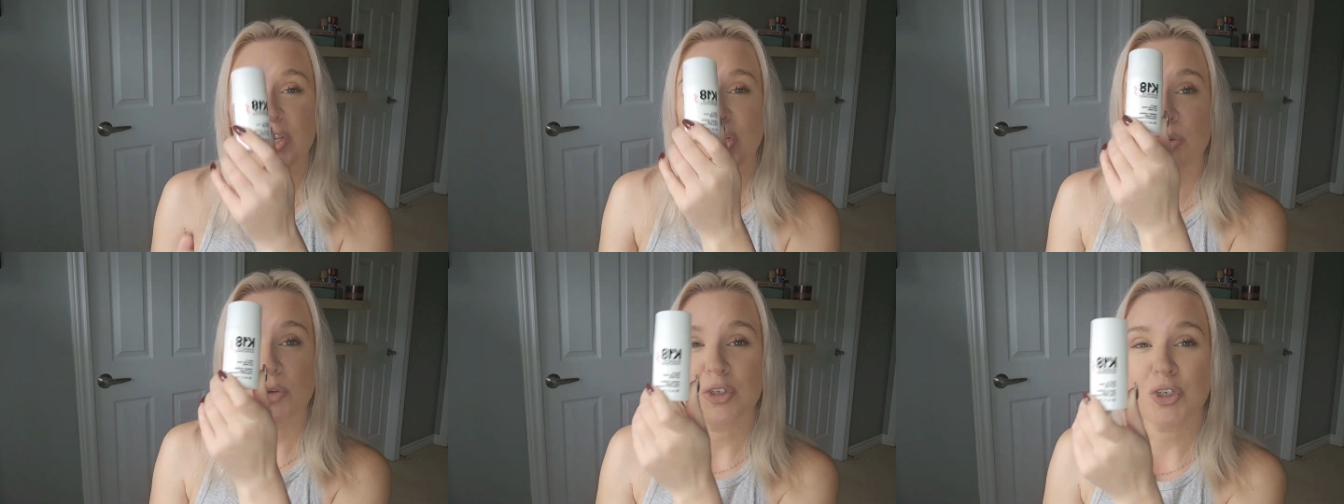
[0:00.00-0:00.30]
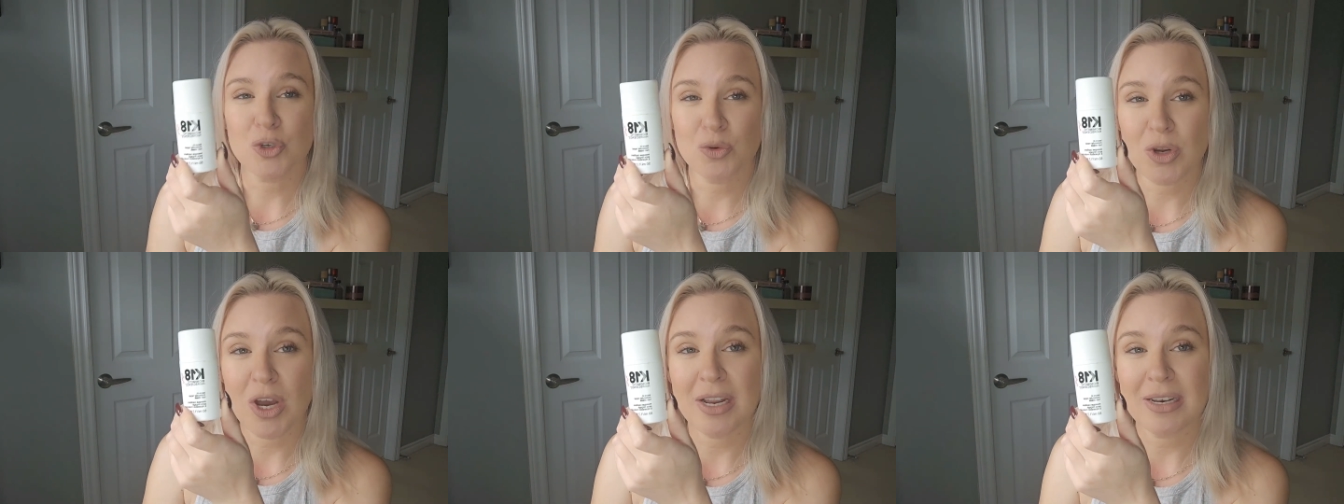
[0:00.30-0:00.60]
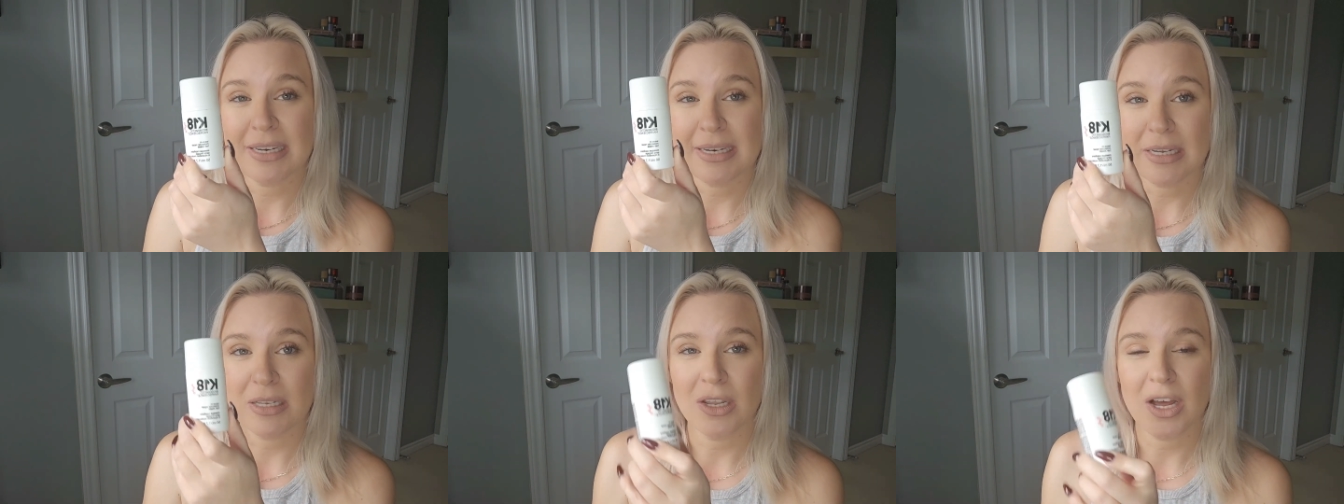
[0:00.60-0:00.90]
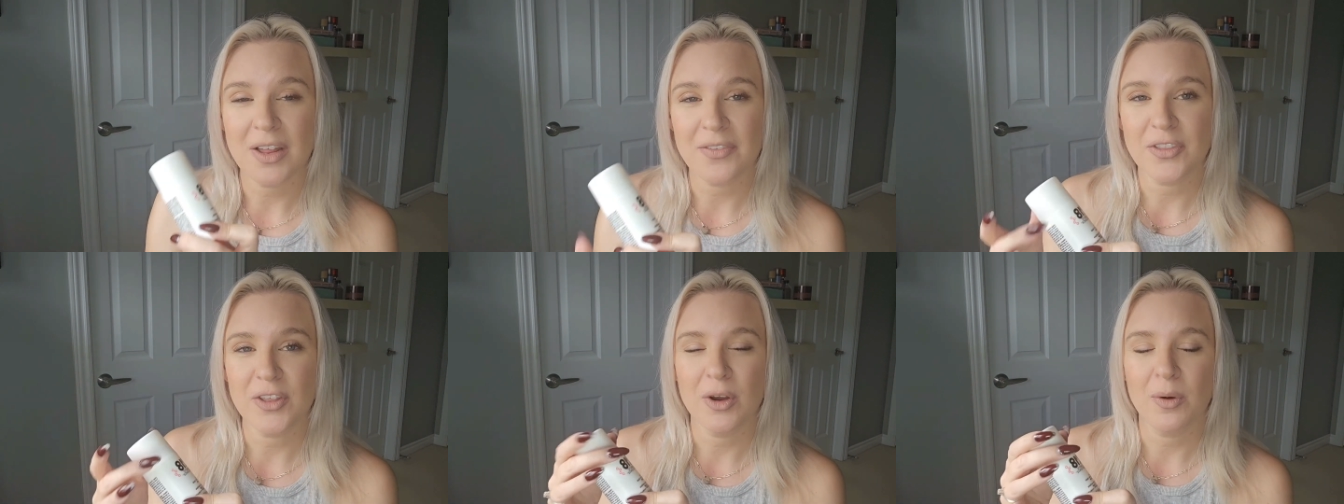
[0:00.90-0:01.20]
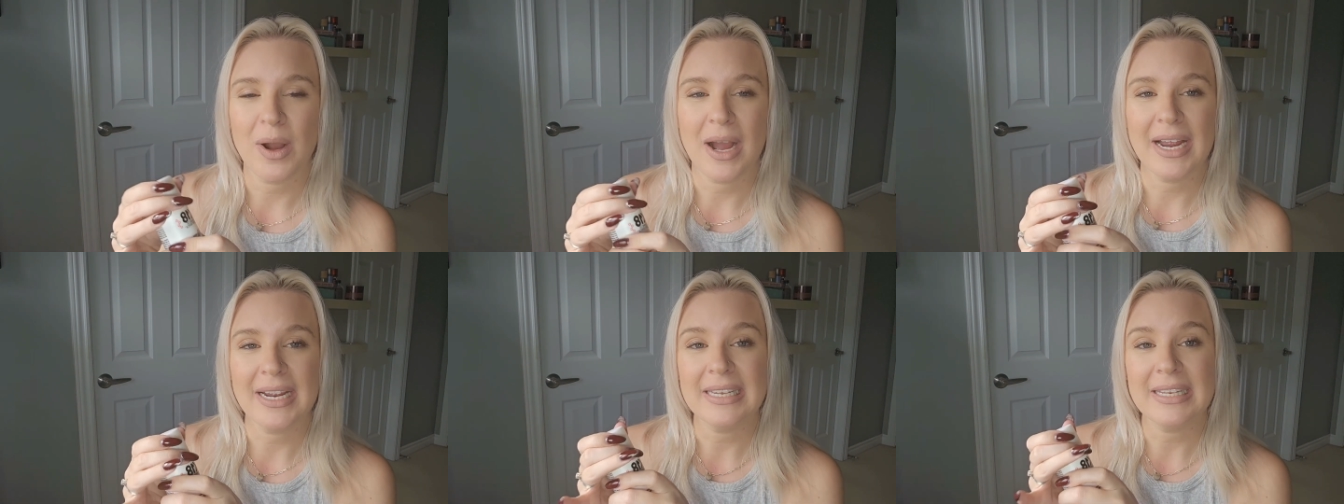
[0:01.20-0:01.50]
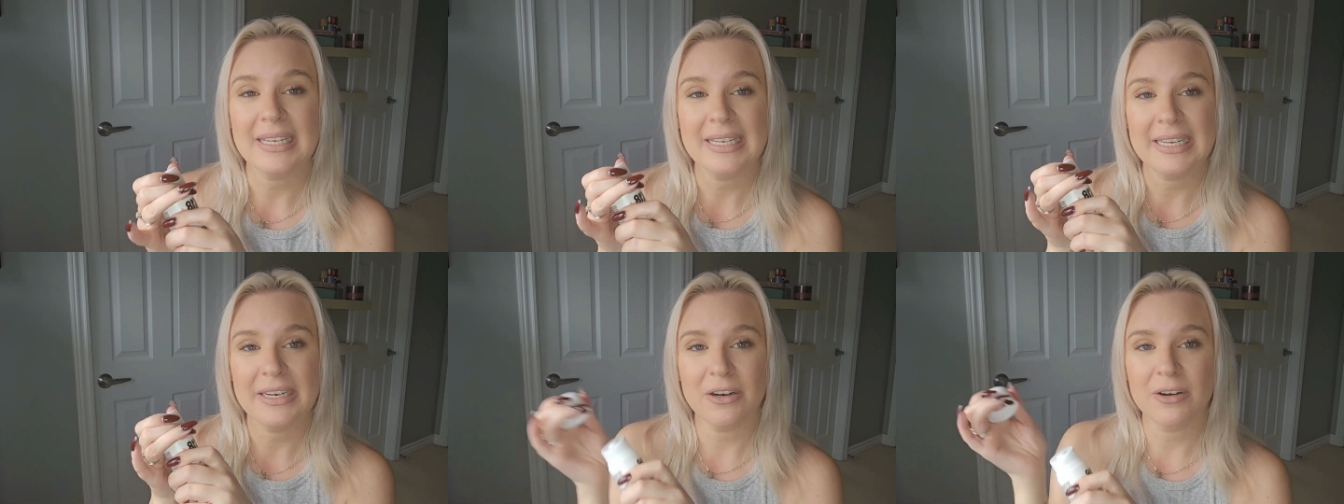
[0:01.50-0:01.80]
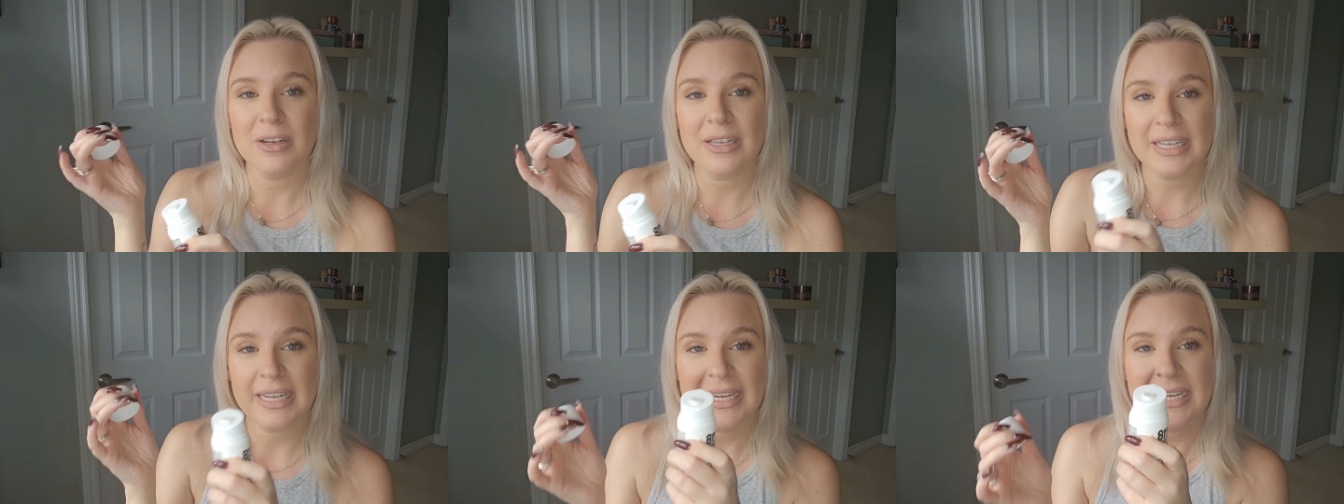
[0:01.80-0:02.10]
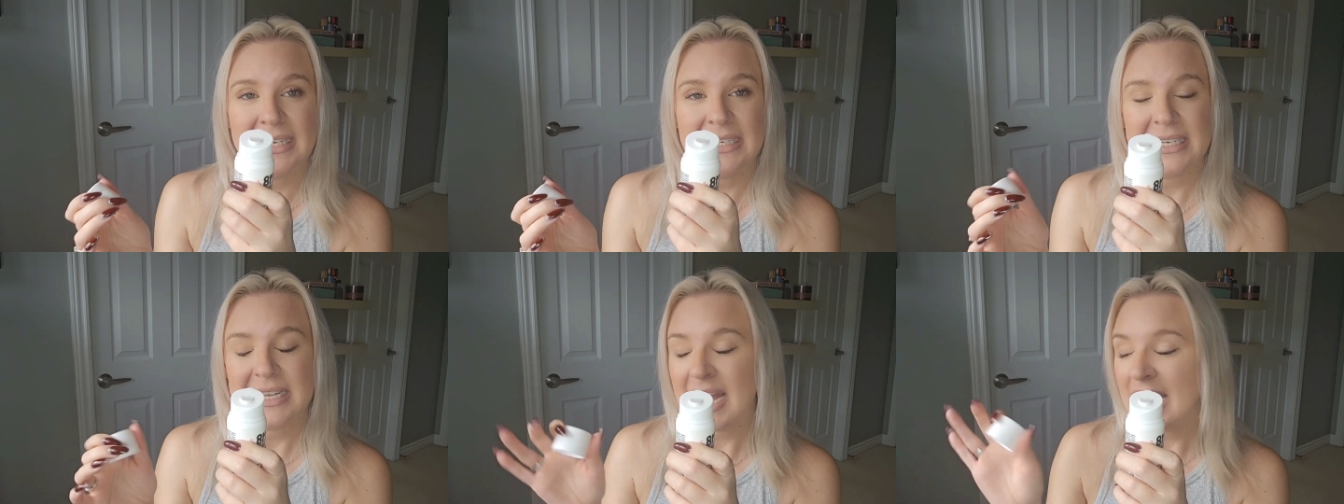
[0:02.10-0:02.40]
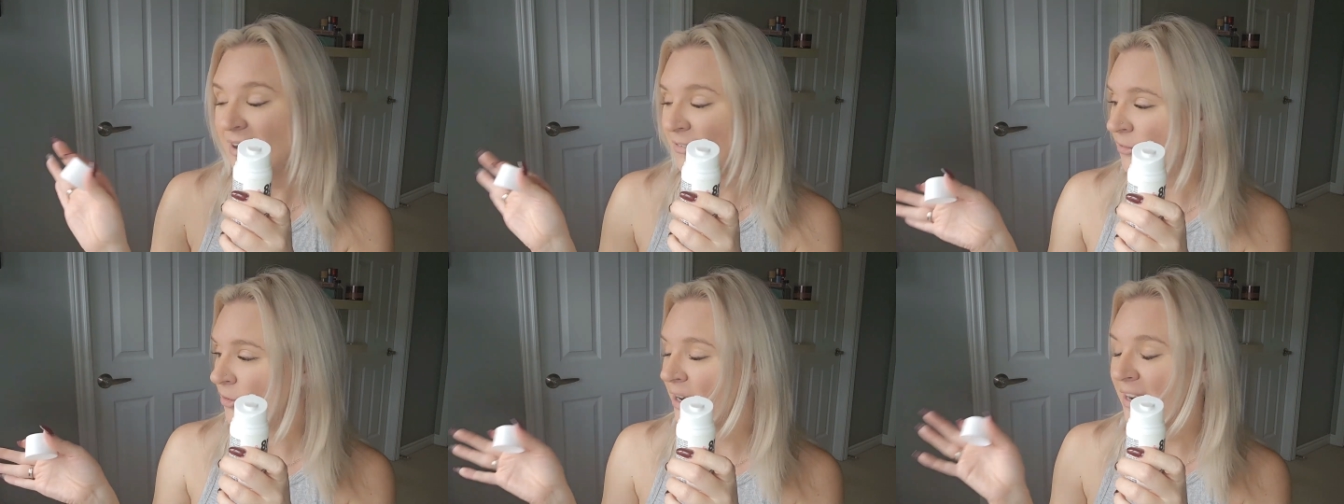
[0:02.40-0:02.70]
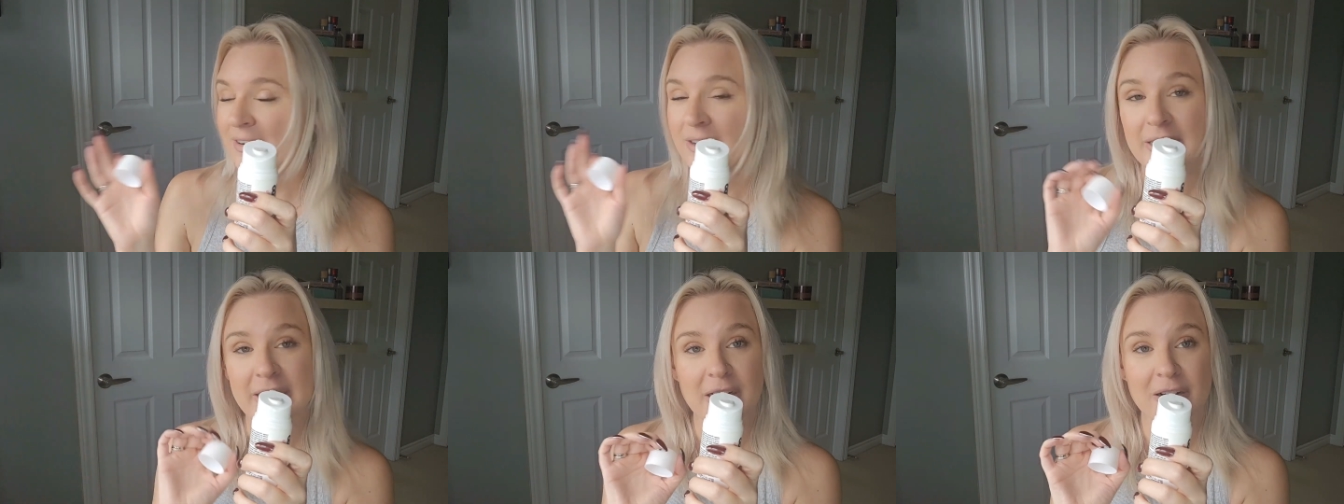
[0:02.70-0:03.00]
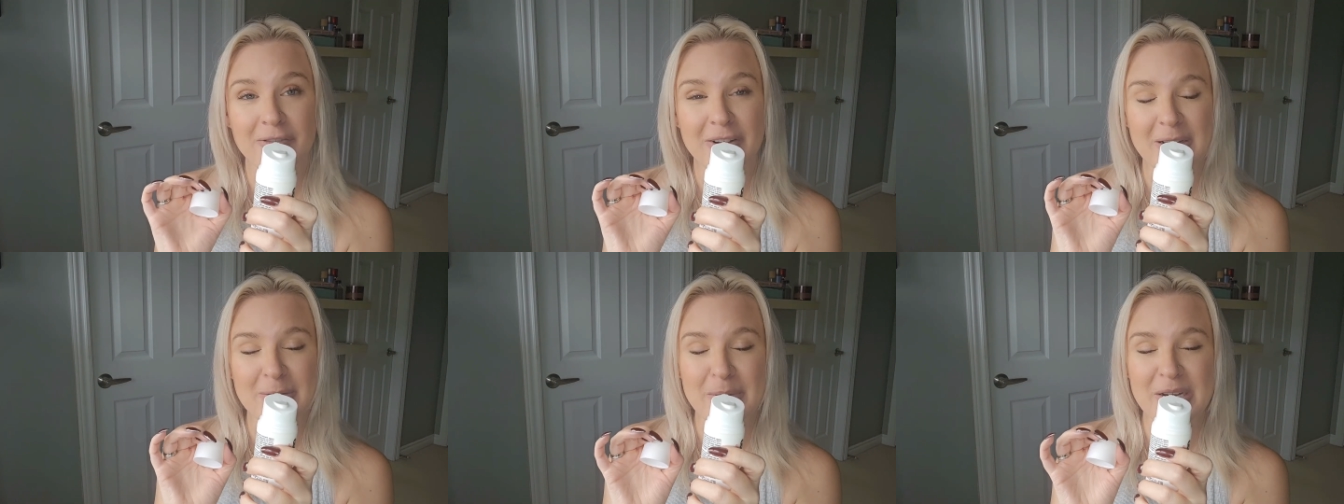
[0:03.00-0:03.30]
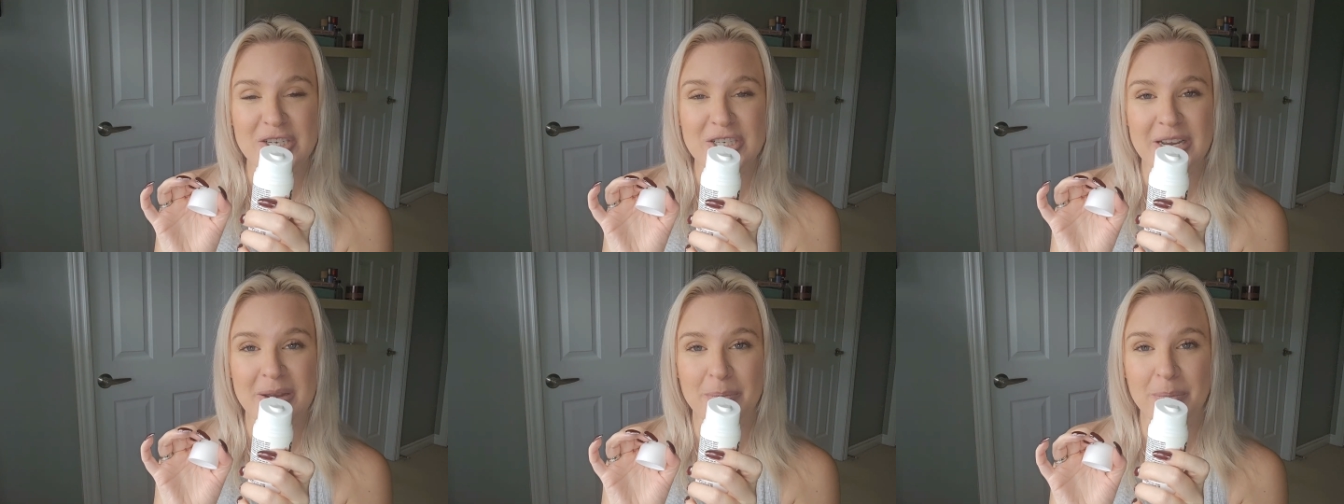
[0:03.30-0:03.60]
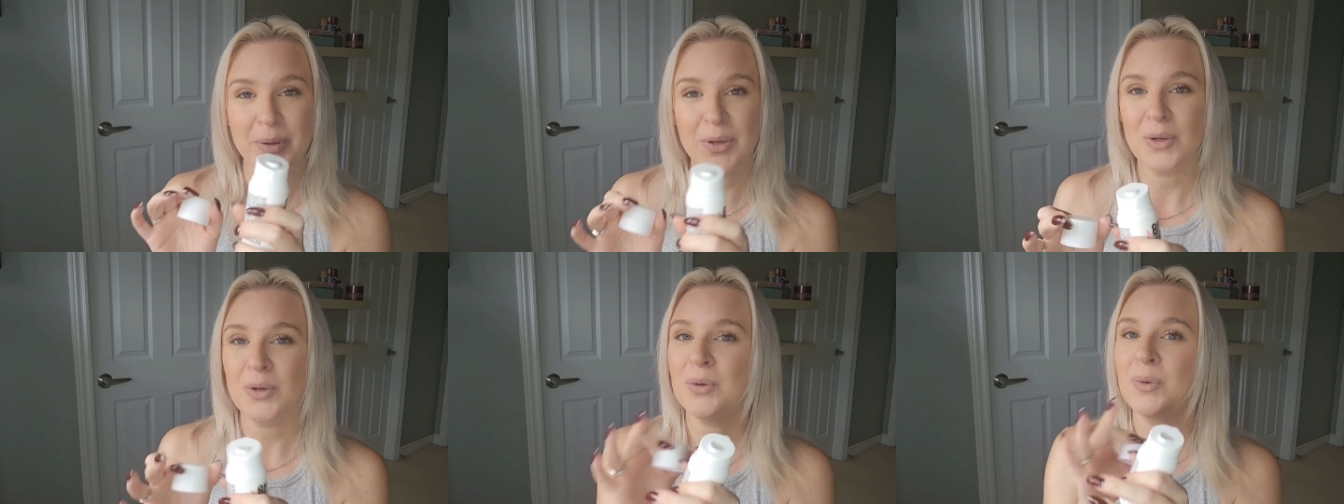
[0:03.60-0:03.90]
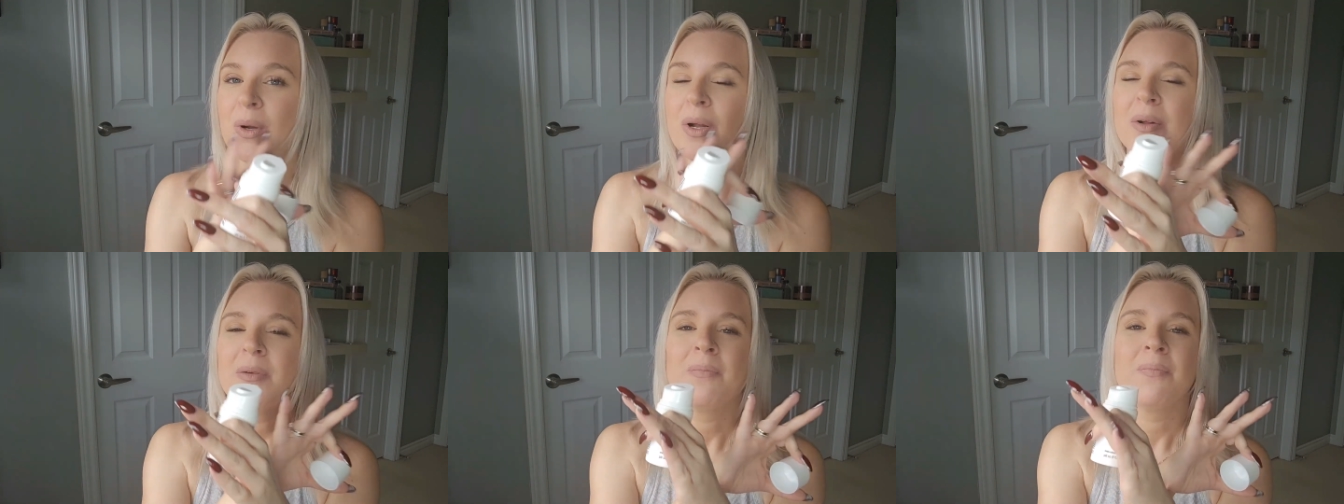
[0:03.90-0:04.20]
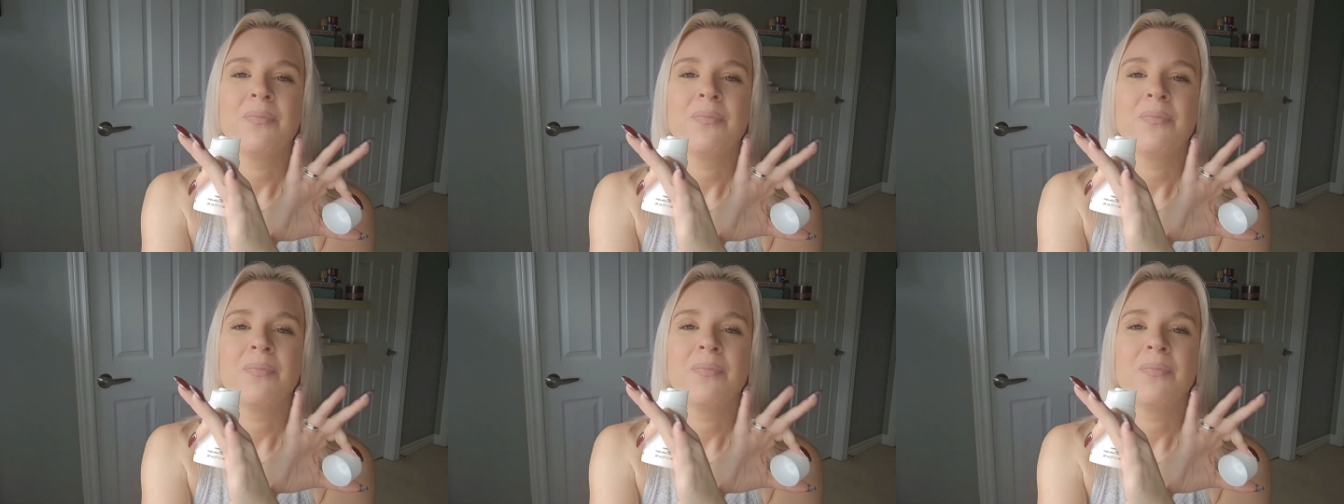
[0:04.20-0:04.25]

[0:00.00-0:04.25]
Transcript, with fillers: You do not need a lot though. I literally, after I clarified my shampoo,